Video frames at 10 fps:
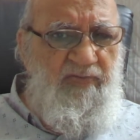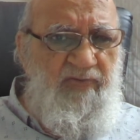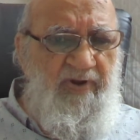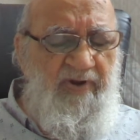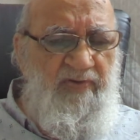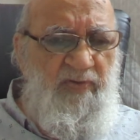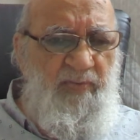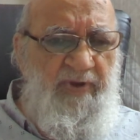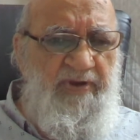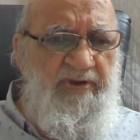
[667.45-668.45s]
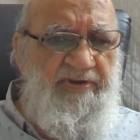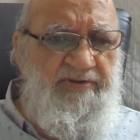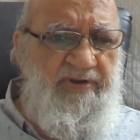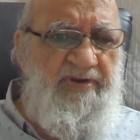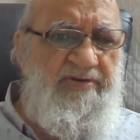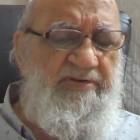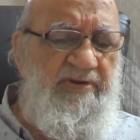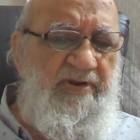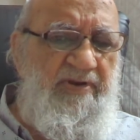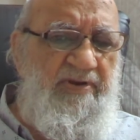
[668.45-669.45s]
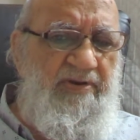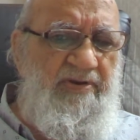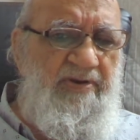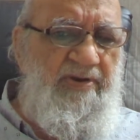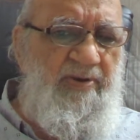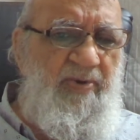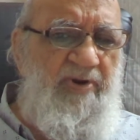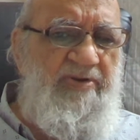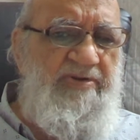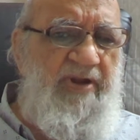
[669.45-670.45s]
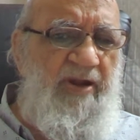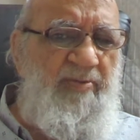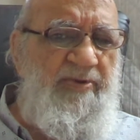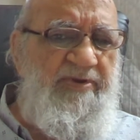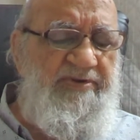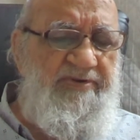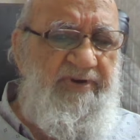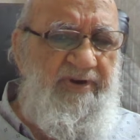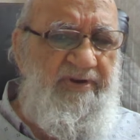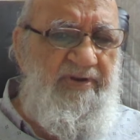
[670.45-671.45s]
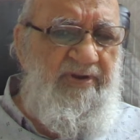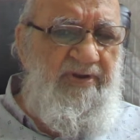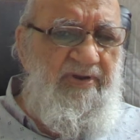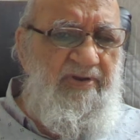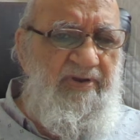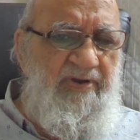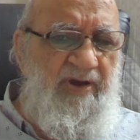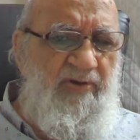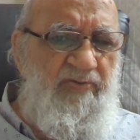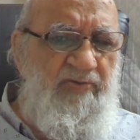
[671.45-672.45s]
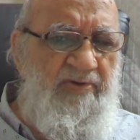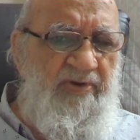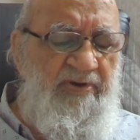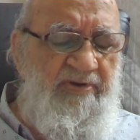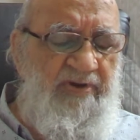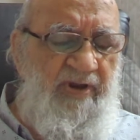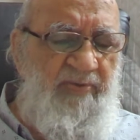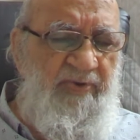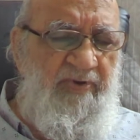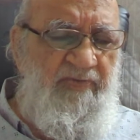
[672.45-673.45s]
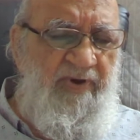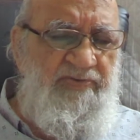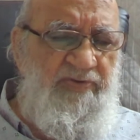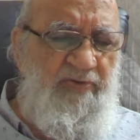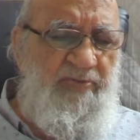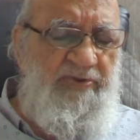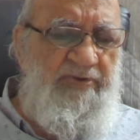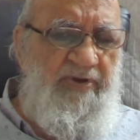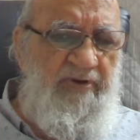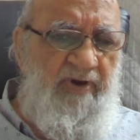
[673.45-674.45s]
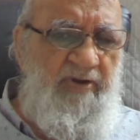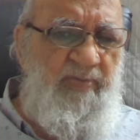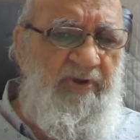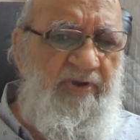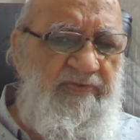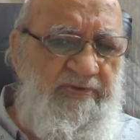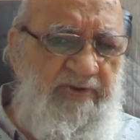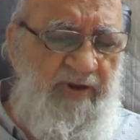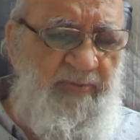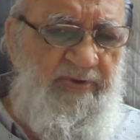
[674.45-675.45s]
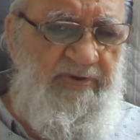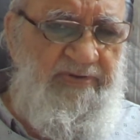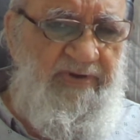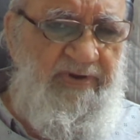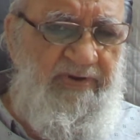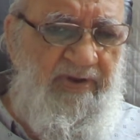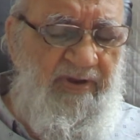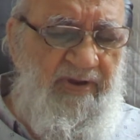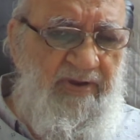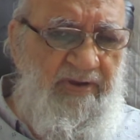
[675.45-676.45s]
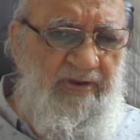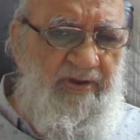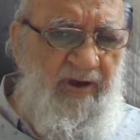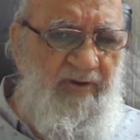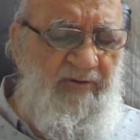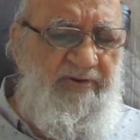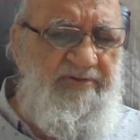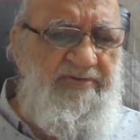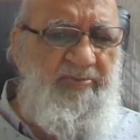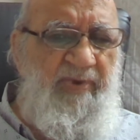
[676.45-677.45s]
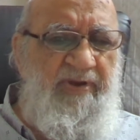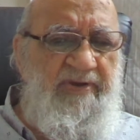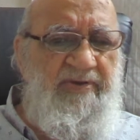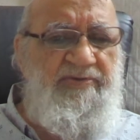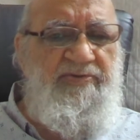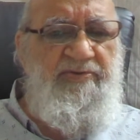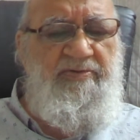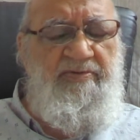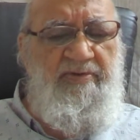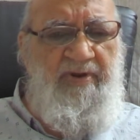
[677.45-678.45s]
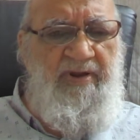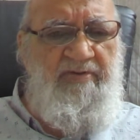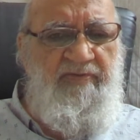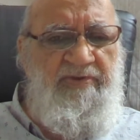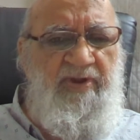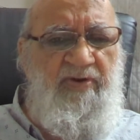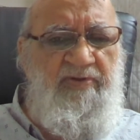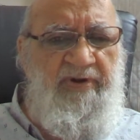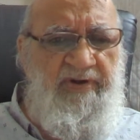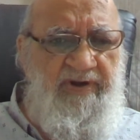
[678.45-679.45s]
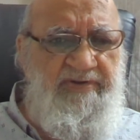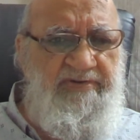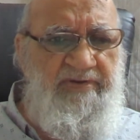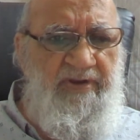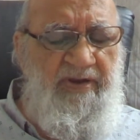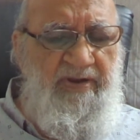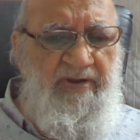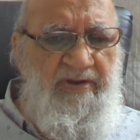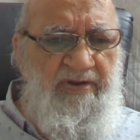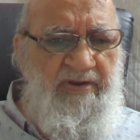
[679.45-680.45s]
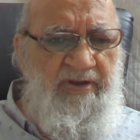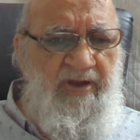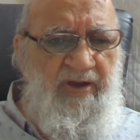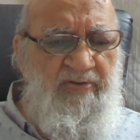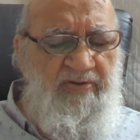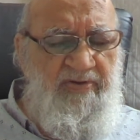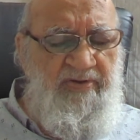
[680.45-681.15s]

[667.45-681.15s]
work to make research about the Islamic State, what should be the economy of the Islamic State, how its banking should run without interest, how